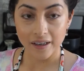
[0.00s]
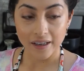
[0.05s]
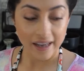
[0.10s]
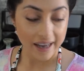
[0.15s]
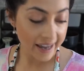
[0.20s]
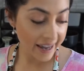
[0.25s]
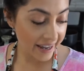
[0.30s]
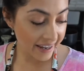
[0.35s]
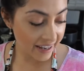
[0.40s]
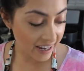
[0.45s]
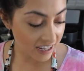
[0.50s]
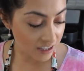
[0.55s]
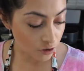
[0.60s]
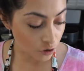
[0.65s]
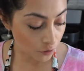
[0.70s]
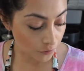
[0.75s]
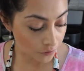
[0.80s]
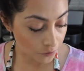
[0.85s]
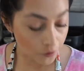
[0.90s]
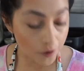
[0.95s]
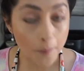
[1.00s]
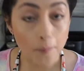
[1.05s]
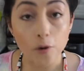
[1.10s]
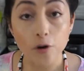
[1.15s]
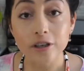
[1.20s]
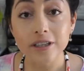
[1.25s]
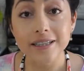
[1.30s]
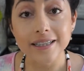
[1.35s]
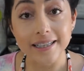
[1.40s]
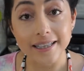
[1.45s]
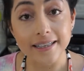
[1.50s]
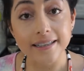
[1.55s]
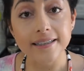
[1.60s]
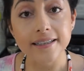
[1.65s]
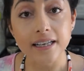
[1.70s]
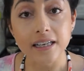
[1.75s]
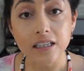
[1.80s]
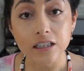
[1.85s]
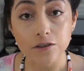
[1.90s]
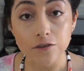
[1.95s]
Hey guys, so for a more
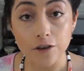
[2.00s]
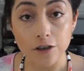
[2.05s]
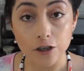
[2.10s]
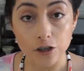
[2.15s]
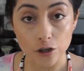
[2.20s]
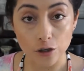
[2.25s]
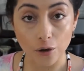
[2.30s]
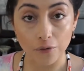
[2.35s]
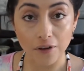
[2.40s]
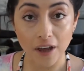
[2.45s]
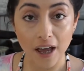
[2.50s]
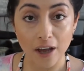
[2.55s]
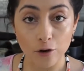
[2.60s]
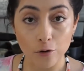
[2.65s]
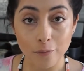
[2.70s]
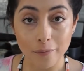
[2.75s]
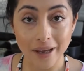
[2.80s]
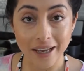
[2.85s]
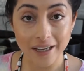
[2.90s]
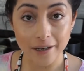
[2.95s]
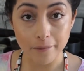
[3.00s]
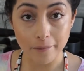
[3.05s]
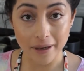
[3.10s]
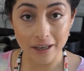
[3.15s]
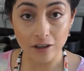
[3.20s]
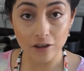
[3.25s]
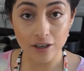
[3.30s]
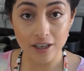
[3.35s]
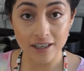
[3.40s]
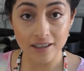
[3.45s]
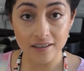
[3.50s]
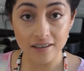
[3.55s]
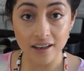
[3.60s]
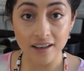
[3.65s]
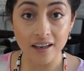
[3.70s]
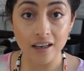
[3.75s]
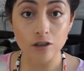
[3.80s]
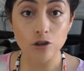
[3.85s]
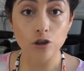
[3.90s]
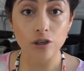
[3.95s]
detailed version of how to make mayonnaise, I
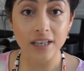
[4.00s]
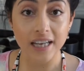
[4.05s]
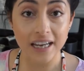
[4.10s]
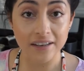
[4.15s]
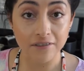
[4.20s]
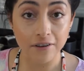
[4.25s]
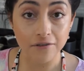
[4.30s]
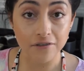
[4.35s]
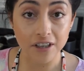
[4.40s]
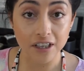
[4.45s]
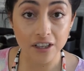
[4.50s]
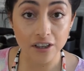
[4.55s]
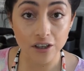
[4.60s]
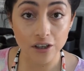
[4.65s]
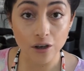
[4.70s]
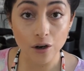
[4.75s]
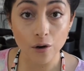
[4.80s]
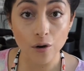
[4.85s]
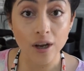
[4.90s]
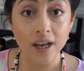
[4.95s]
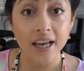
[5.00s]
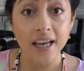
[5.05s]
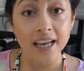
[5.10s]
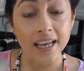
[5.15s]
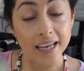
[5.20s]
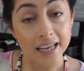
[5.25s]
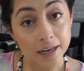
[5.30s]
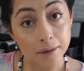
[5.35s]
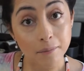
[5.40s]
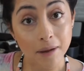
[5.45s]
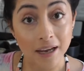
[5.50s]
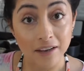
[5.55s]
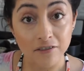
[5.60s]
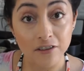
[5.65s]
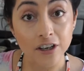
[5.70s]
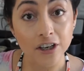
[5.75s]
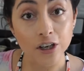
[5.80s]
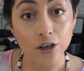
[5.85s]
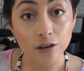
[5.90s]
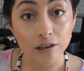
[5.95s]
actually have a video in my
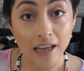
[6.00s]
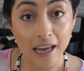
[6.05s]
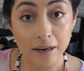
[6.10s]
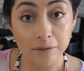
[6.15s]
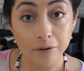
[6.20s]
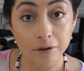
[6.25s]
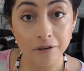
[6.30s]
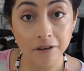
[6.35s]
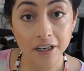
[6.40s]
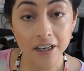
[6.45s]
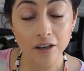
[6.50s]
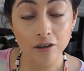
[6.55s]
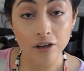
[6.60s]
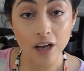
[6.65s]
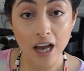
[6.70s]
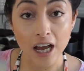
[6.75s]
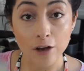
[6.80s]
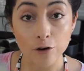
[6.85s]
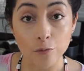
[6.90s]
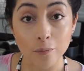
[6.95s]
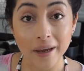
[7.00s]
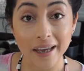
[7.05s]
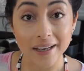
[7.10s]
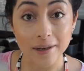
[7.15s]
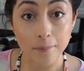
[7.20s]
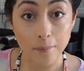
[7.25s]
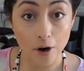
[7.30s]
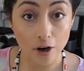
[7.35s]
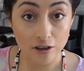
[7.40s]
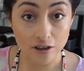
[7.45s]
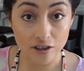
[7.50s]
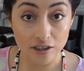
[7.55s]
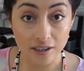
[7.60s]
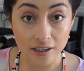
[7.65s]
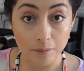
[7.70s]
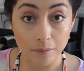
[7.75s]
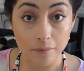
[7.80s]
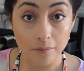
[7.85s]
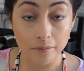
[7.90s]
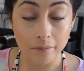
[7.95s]
video library on how to make
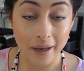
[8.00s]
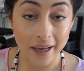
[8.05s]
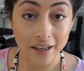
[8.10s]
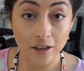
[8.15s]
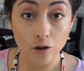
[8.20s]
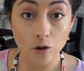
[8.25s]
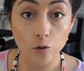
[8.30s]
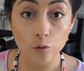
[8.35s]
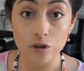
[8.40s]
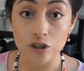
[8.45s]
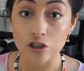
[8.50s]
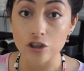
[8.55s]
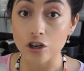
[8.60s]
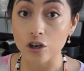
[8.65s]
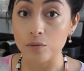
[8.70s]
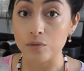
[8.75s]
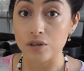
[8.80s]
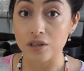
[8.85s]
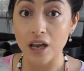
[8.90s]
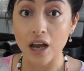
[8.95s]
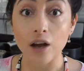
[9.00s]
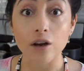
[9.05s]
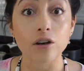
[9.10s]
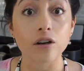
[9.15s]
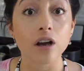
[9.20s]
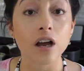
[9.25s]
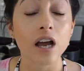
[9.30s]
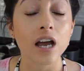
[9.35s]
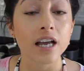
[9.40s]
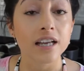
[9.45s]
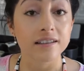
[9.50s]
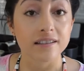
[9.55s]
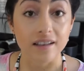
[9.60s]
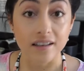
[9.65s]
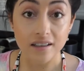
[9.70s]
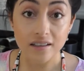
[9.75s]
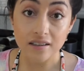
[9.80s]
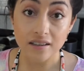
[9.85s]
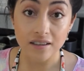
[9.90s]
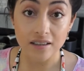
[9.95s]
parsley mayo, which comes out
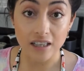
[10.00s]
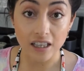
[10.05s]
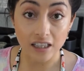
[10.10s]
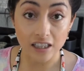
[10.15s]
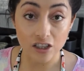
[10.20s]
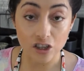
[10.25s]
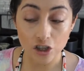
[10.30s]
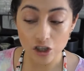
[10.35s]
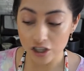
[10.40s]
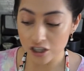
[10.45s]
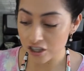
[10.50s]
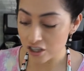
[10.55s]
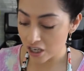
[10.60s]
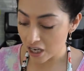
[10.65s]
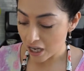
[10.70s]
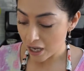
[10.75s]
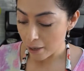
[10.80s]
tasting delicious.